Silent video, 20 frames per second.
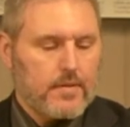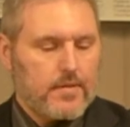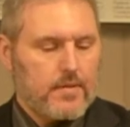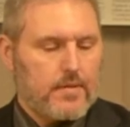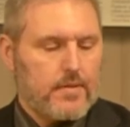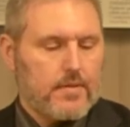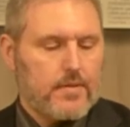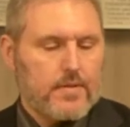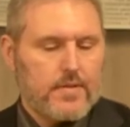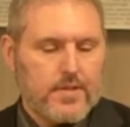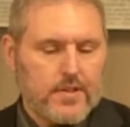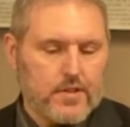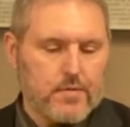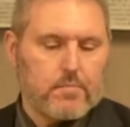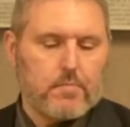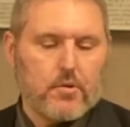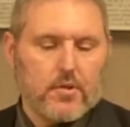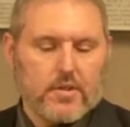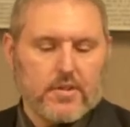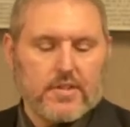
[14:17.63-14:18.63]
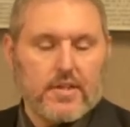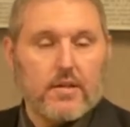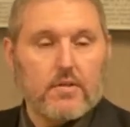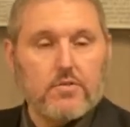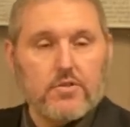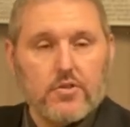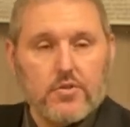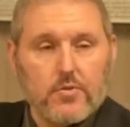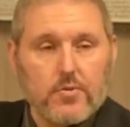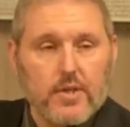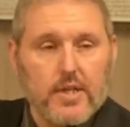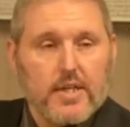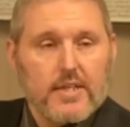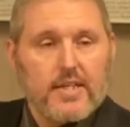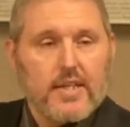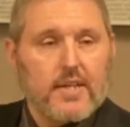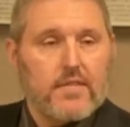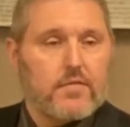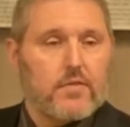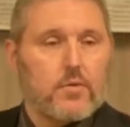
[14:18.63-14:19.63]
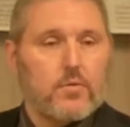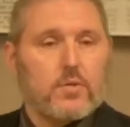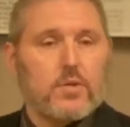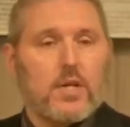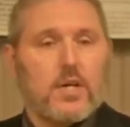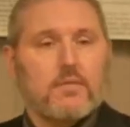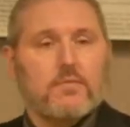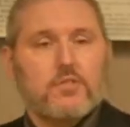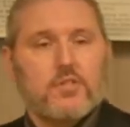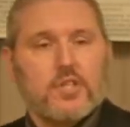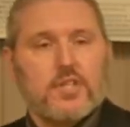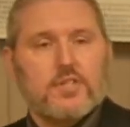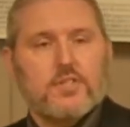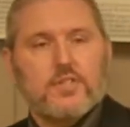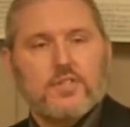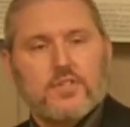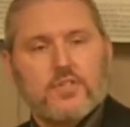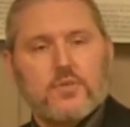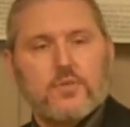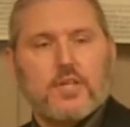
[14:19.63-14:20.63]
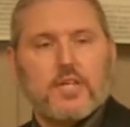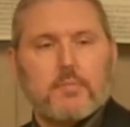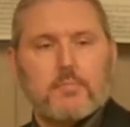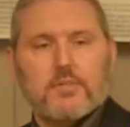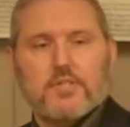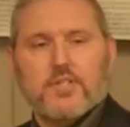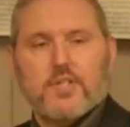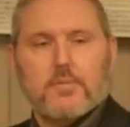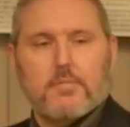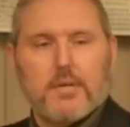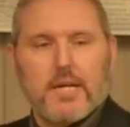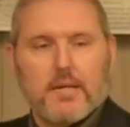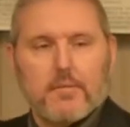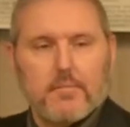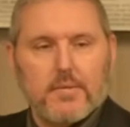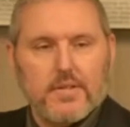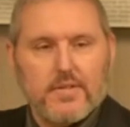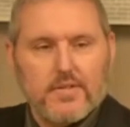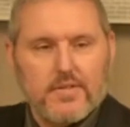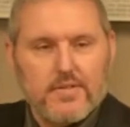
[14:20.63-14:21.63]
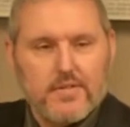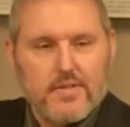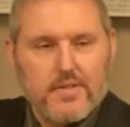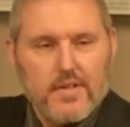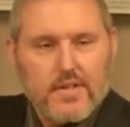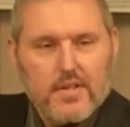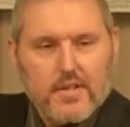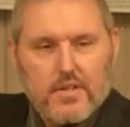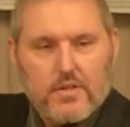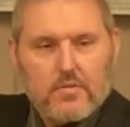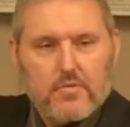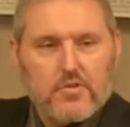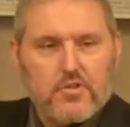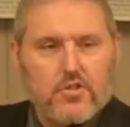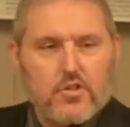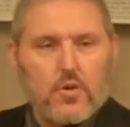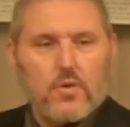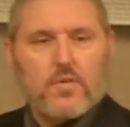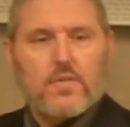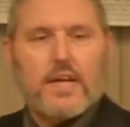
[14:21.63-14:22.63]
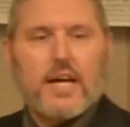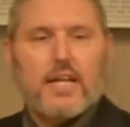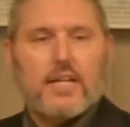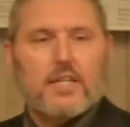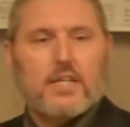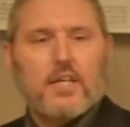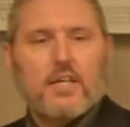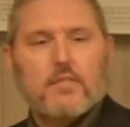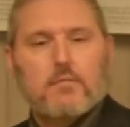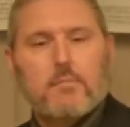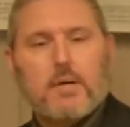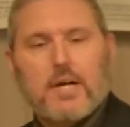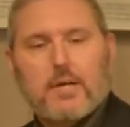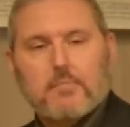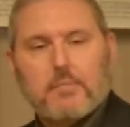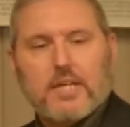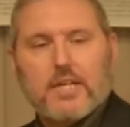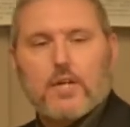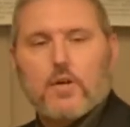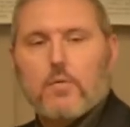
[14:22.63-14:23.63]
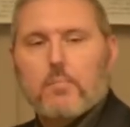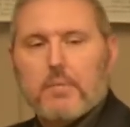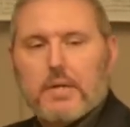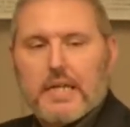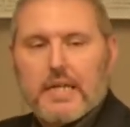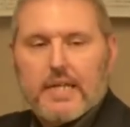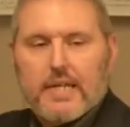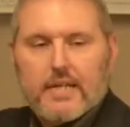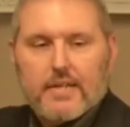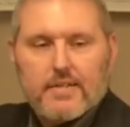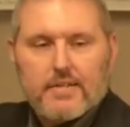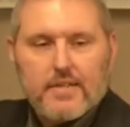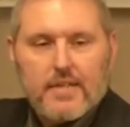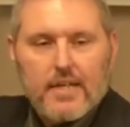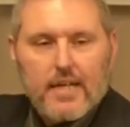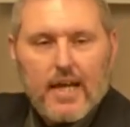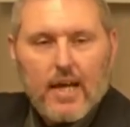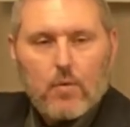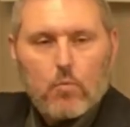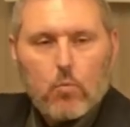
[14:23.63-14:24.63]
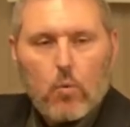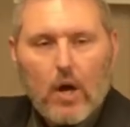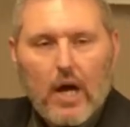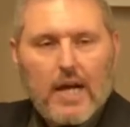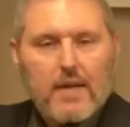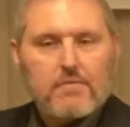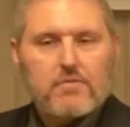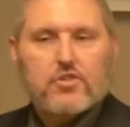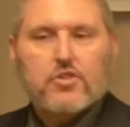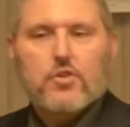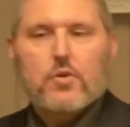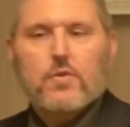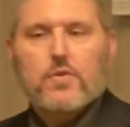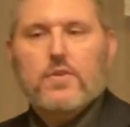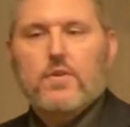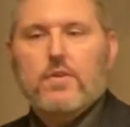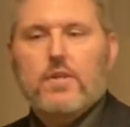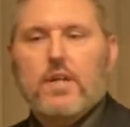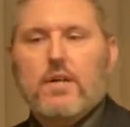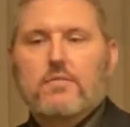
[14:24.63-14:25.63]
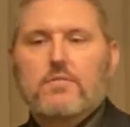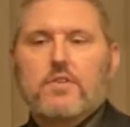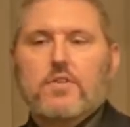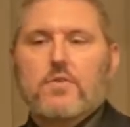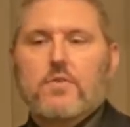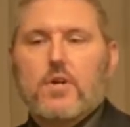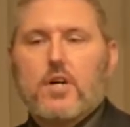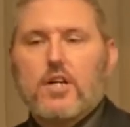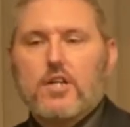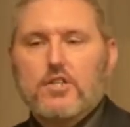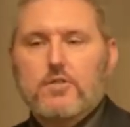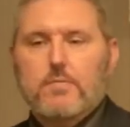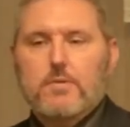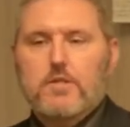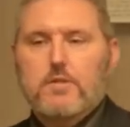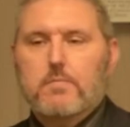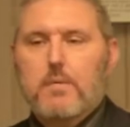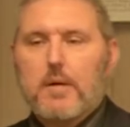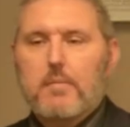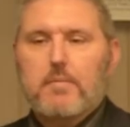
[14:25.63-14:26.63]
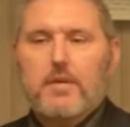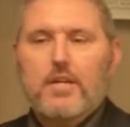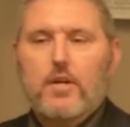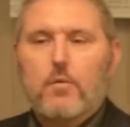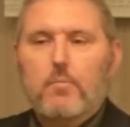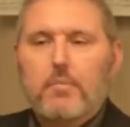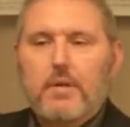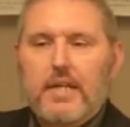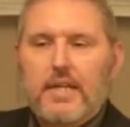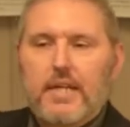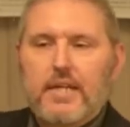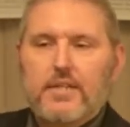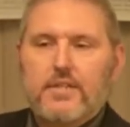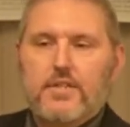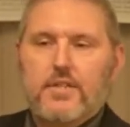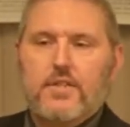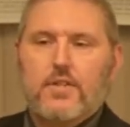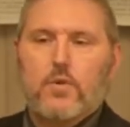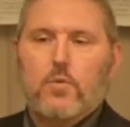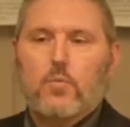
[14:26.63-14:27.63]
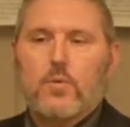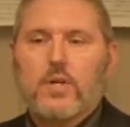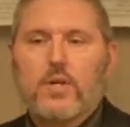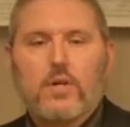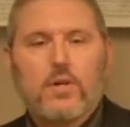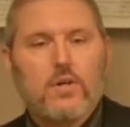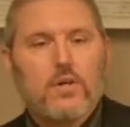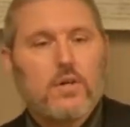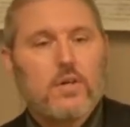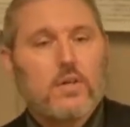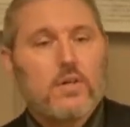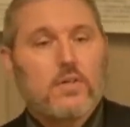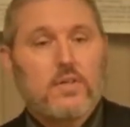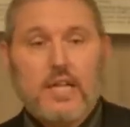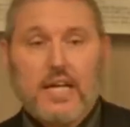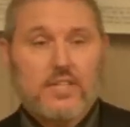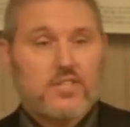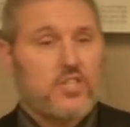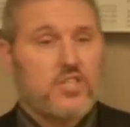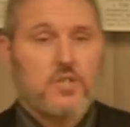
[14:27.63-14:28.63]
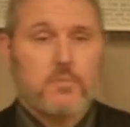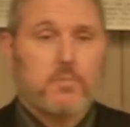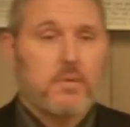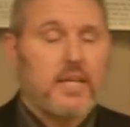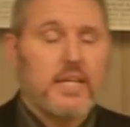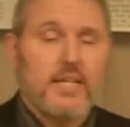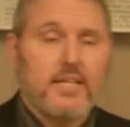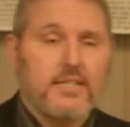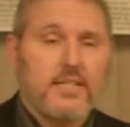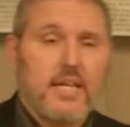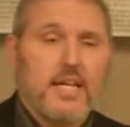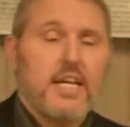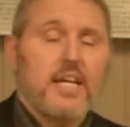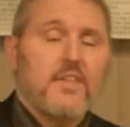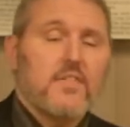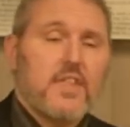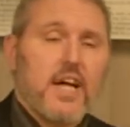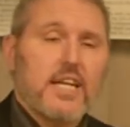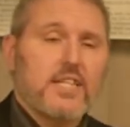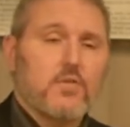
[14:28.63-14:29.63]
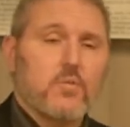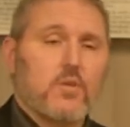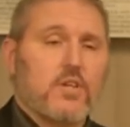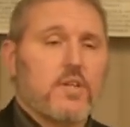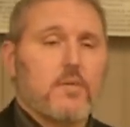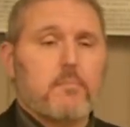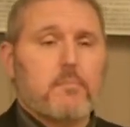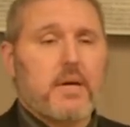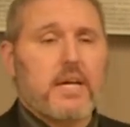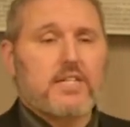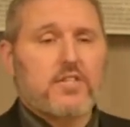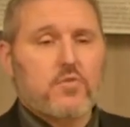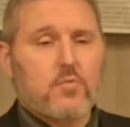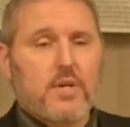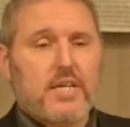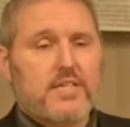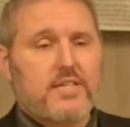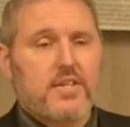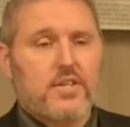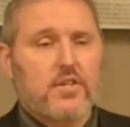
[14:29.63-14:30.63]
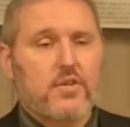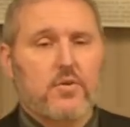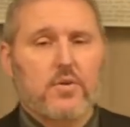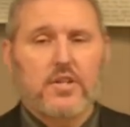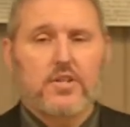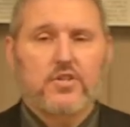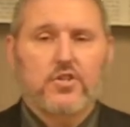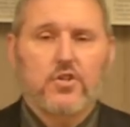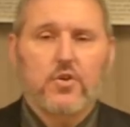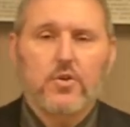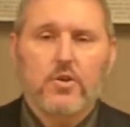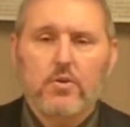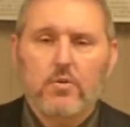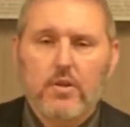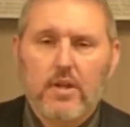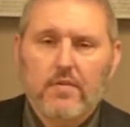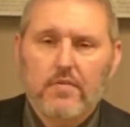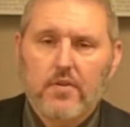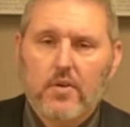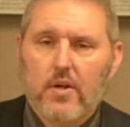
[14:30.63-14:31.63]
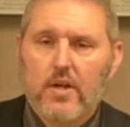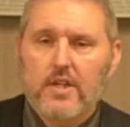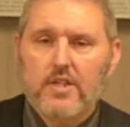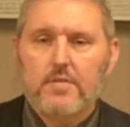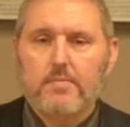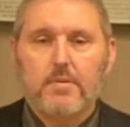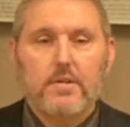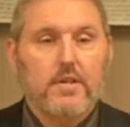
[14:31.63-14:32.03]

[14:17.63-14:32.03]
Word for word: This book tells you that if you love Jesus, you keep his commandments. You show that love by being obedient, and wives show their love to their husbands by being obedient to their will. That's just plain as day. That's one of the best ways that you can show you love your husband,